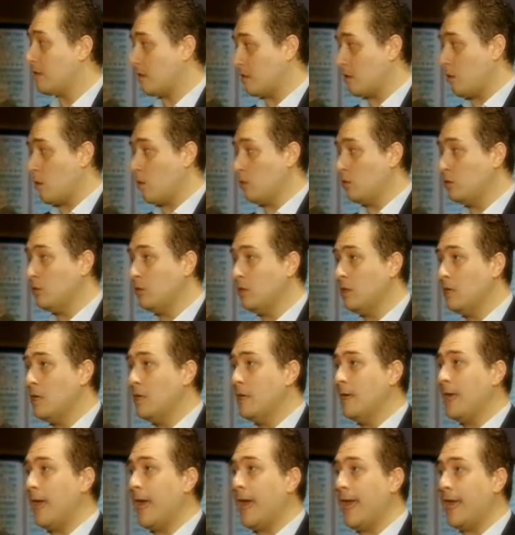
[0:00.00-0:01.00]
throne,
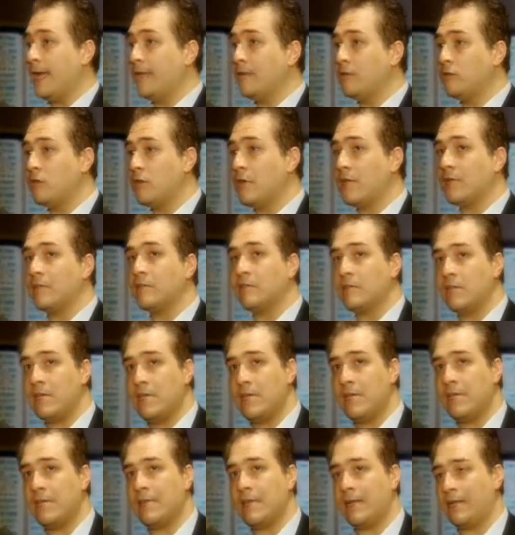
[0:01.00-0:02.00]
and you can
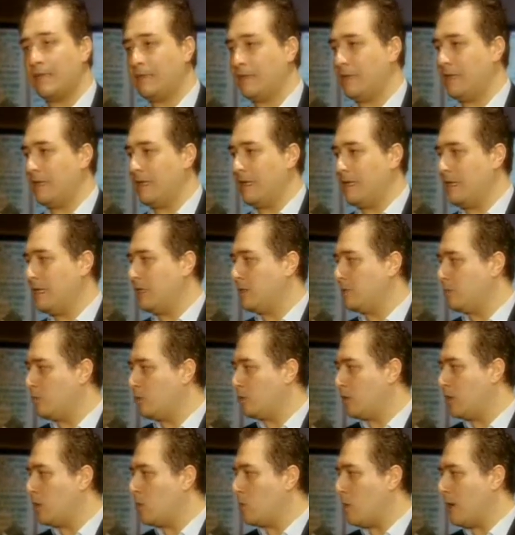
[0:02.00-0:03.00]
see that he is
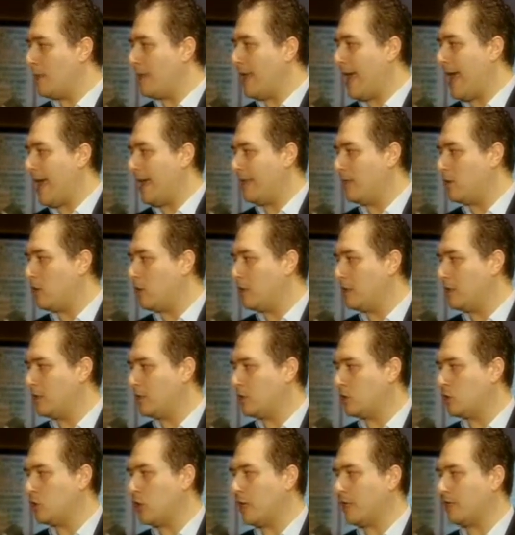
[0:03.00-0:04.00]
putting one hand on
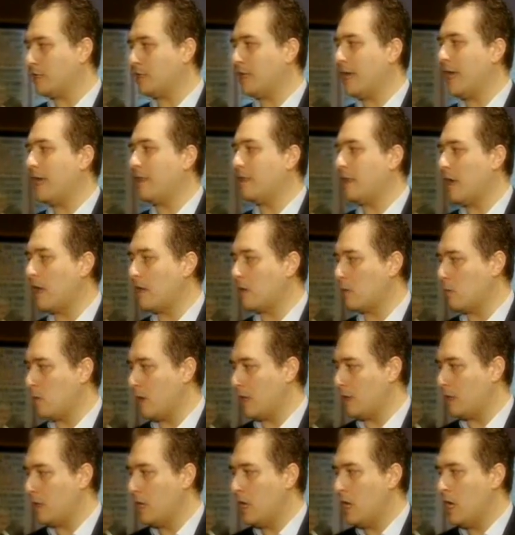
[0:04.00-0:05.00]
his chest and the other
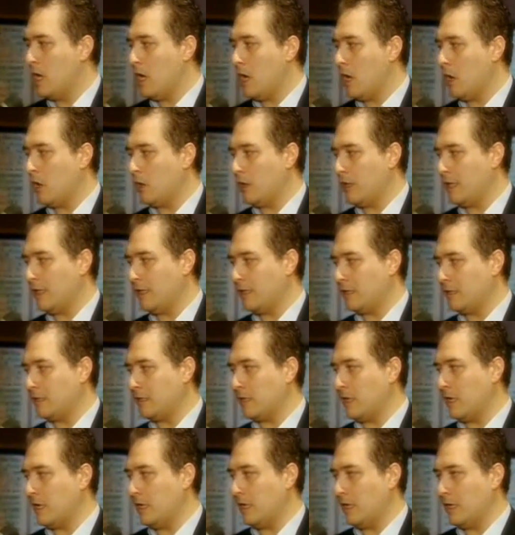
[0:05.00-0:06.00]
one on
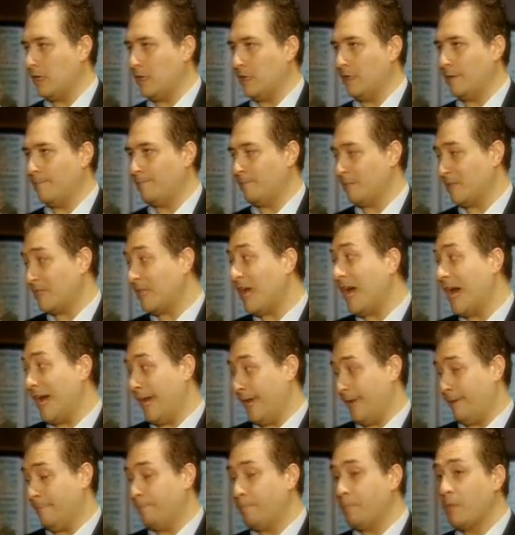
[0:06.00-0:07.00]
his
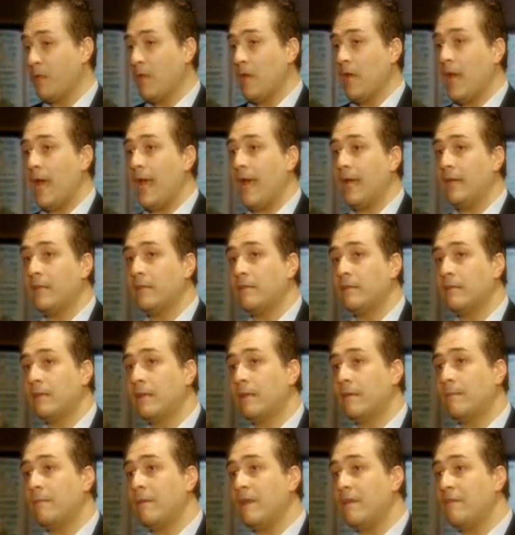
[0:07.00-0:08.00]
thigh. And
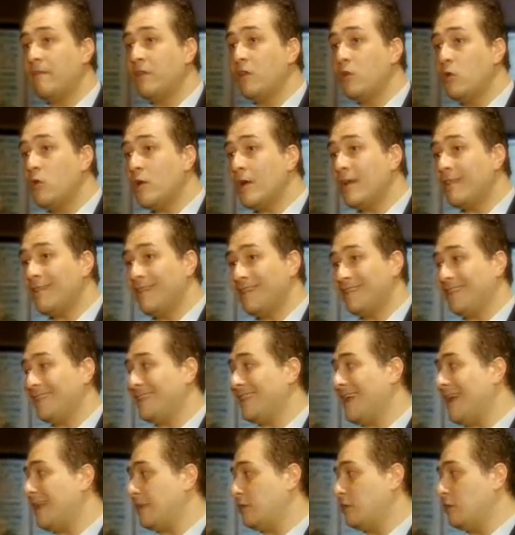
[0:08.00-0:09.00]
if you look at this
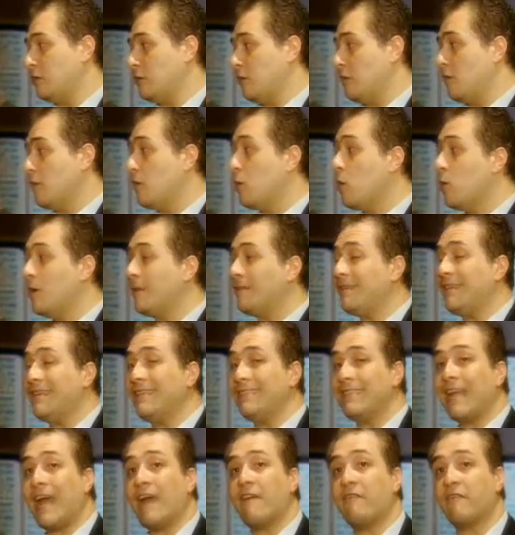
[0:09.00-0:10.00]
statue, though it
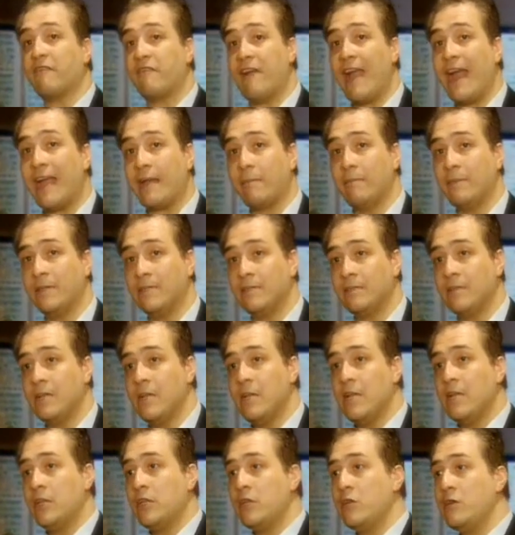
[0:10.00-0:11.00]
is a fragment,
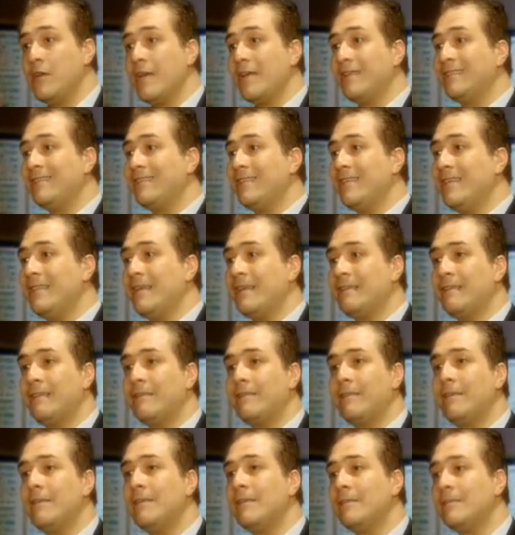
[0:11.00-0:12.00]
you can see that
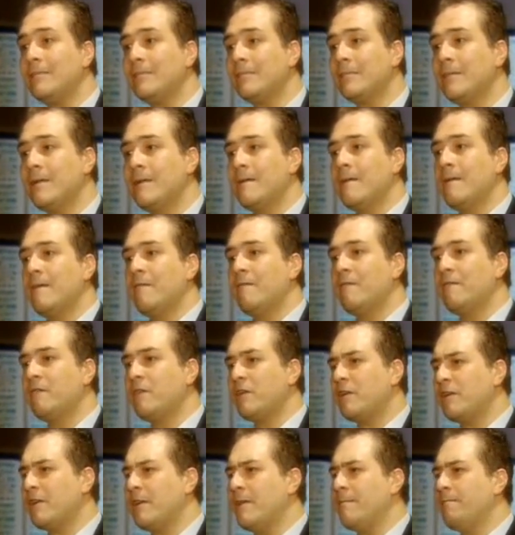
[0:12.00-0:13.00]
it is
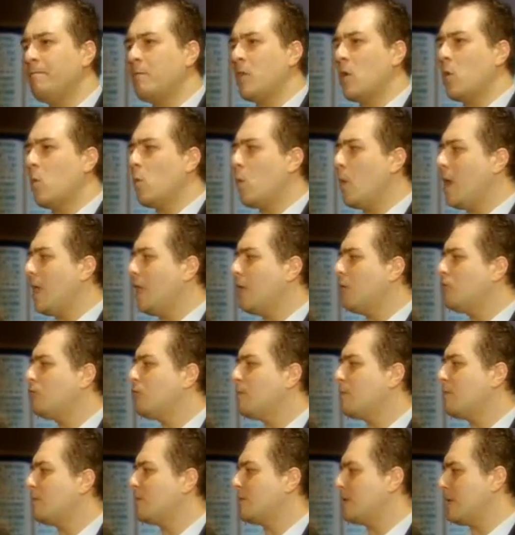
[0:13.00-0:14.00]
very well
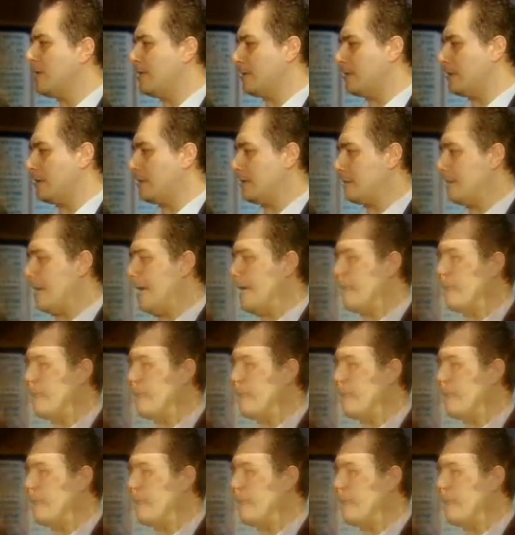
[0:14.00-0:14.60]
represented,